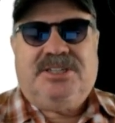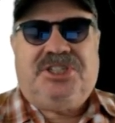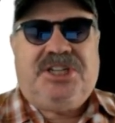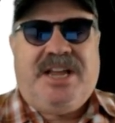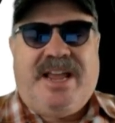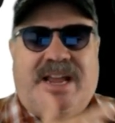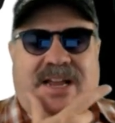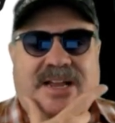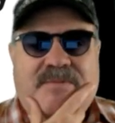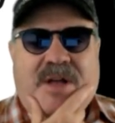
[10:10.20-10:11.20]

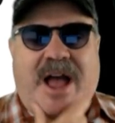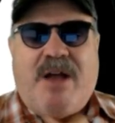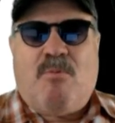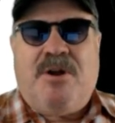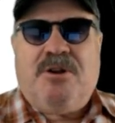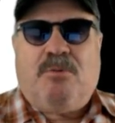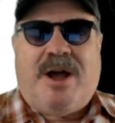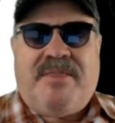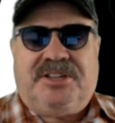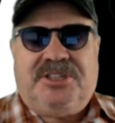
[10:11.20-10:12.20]
Gee, I wonder
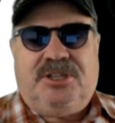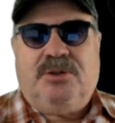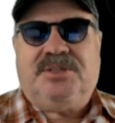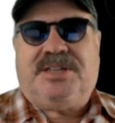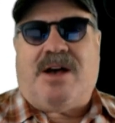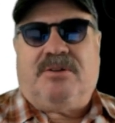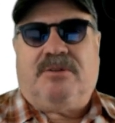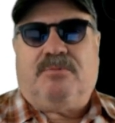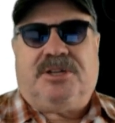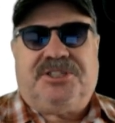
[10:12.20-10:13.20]
why this news
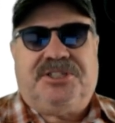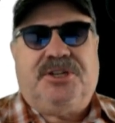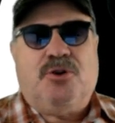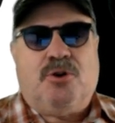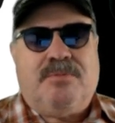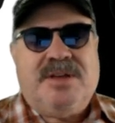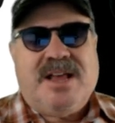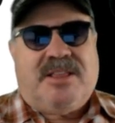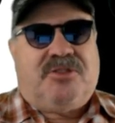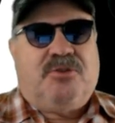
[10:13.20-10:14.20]
outlet would assume
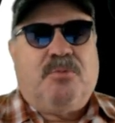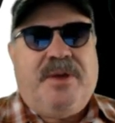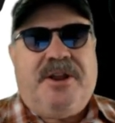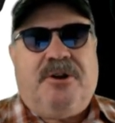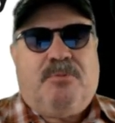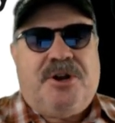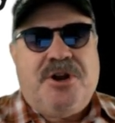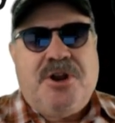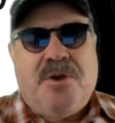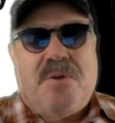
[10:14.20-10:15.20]
that the reader would
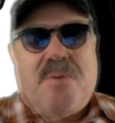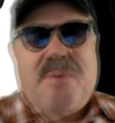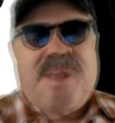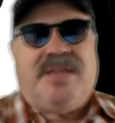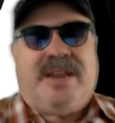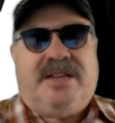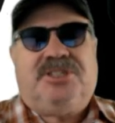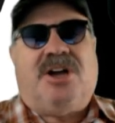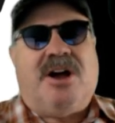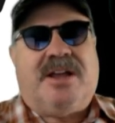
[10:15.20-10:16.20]
know that it's
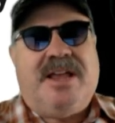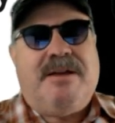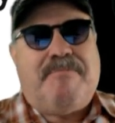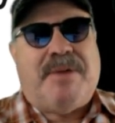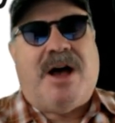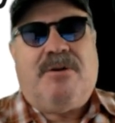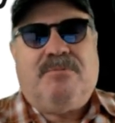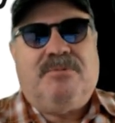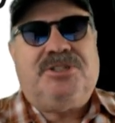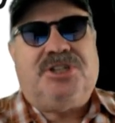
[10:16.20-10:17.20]
talking about
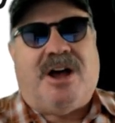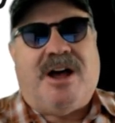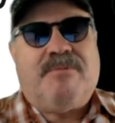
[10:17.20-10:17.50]
Rashad